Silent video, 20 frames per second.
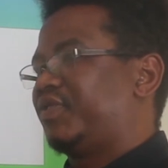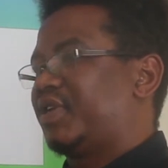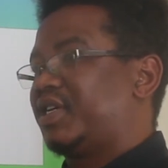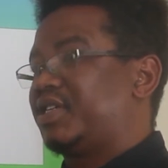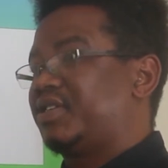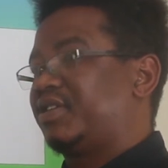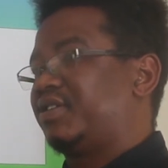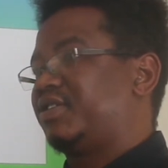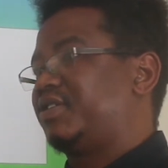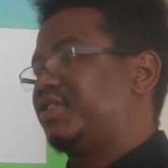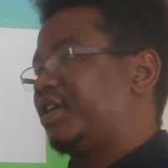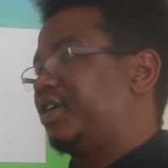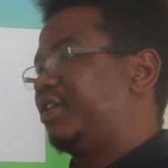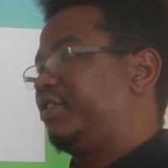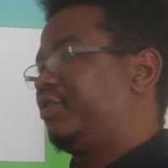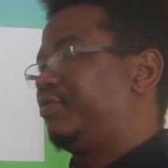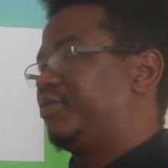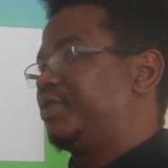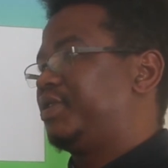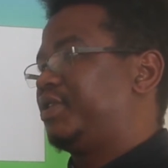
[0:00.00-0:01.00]
As a
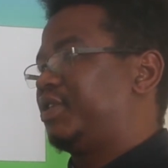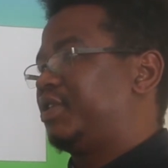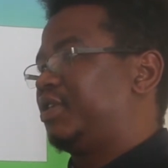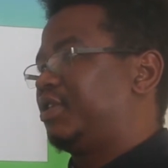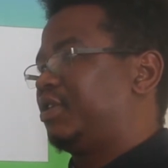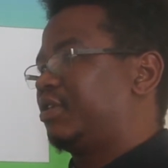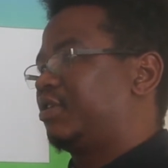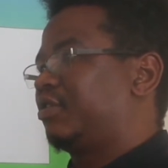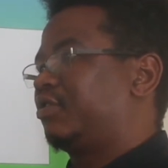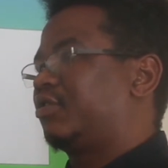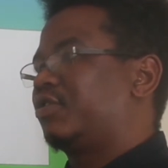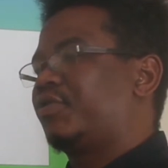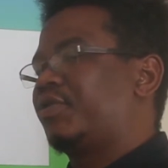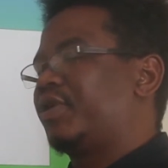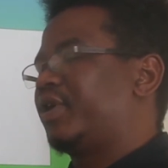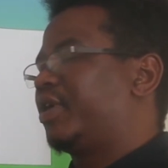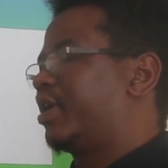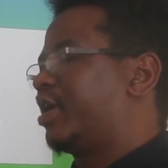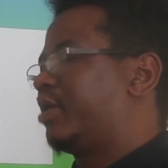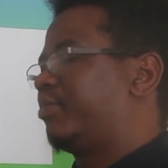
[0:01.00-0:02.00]
result, we see a
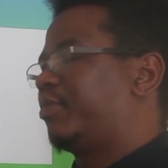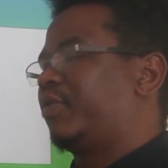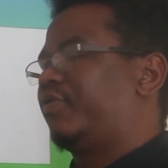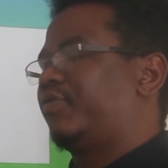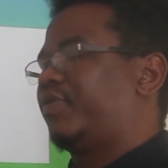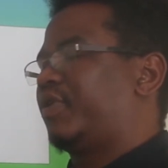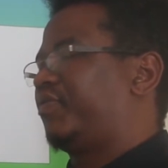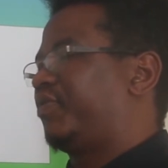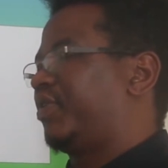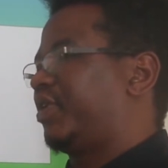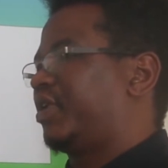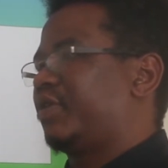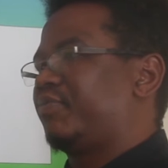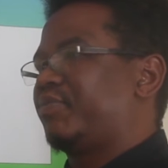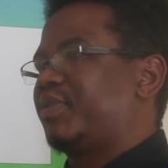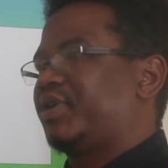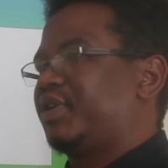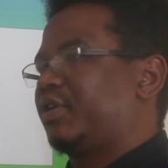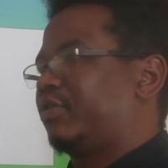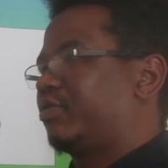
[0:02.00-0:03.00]
growing number of African
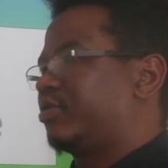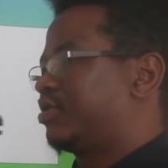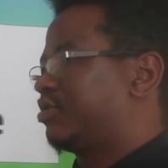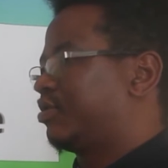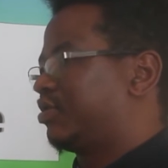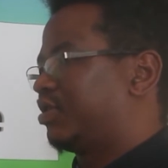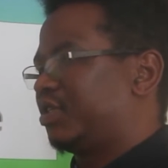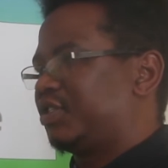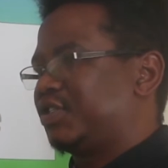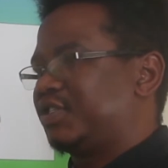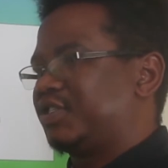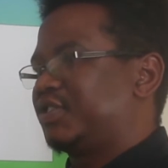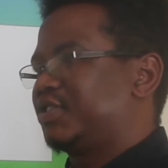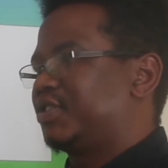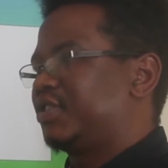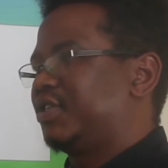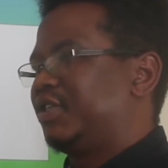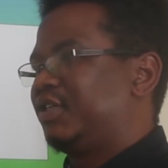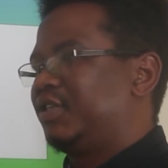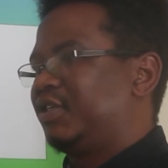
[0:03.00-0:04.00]
Pentecostal
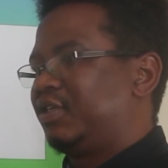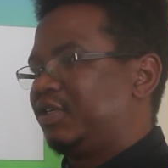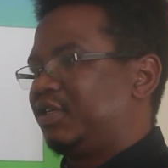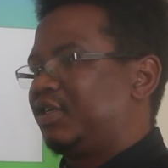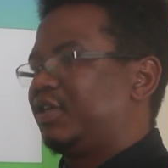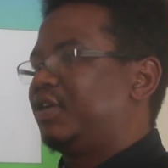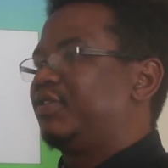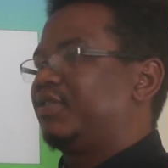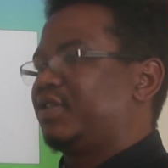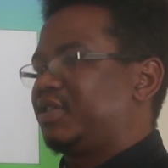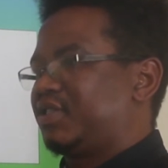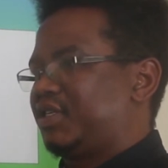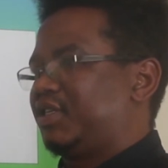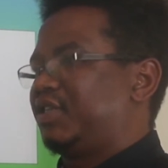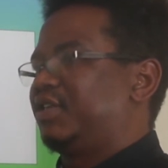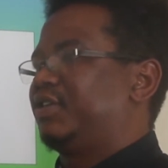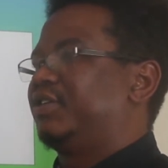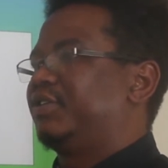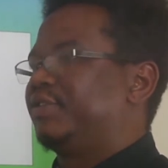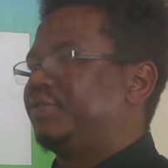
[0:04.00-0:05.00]
churches in the city.